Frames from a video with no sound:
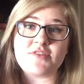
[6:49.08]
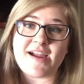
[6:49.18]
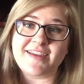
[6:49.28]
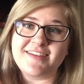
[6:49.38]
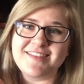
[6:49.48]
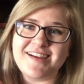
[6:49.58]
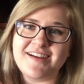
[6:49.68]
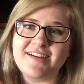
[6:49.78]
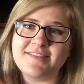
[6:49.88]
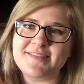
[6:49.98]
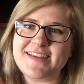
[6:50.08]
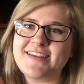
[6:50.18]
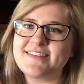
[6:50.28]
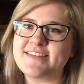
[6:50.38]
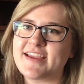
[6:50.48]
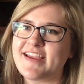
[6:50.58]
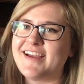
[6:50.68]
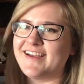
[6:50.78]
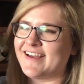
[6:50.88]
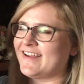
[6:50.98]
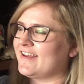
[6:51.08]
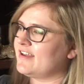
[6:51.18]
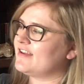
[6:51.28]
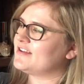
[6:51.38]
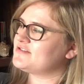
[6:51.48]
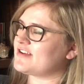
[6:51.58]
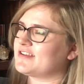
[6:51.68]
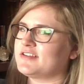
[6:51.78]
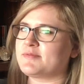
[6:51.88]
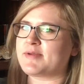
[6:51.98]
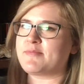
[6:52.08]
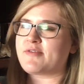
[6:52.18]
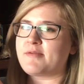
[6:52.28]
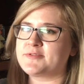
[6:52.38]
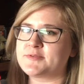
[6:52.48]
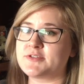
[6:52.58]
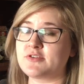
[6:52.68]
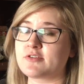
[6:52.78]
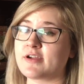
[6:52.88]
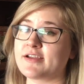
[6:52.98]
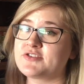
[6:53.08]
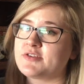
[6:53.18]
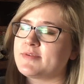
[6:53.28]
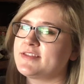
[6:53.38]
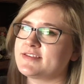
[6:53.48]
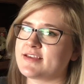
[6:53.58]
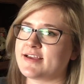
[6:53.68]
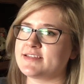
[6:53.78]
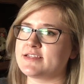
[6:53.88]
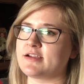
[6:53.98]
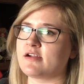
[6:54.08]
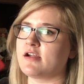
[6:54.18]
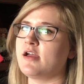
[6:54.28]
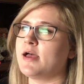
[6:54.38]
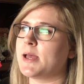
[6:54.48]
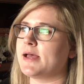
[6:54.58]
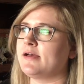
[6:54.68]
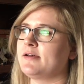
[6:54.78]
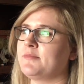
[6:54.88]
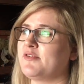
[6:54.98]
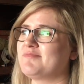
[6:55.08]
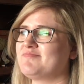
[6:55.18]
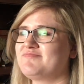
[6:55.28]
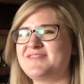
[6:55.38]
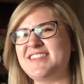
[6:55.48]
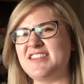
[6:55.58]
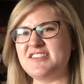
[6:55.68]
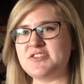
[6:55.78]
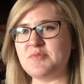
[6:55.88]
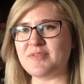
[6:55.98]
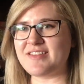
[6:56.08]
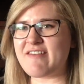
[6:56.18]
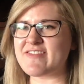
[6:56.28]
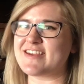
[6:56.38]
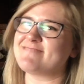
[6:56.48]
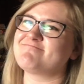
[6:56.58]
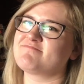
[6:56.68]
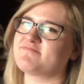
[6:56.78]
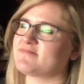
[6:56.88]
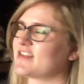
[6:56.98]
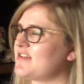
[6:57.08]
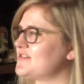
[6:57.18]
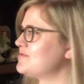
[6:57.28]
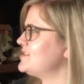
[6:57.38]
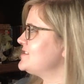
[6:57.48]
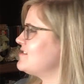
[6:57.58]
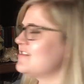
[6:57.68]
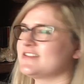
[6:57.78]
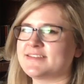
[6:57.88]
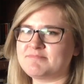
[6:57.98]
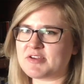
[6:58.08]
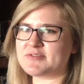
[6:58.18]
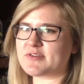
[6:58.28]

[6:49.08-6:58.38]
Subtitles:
Dracula. Easy. Dracula by Bram Stoker. I actually read this last year. Didn't super love it. Gave it 3 stars. It was